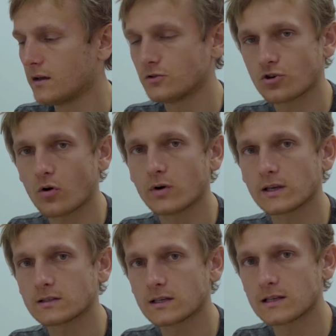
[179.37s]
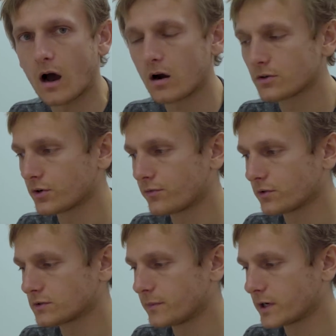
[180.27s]
drawings is harder
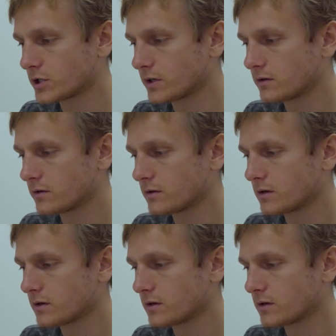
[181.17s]
for the machine.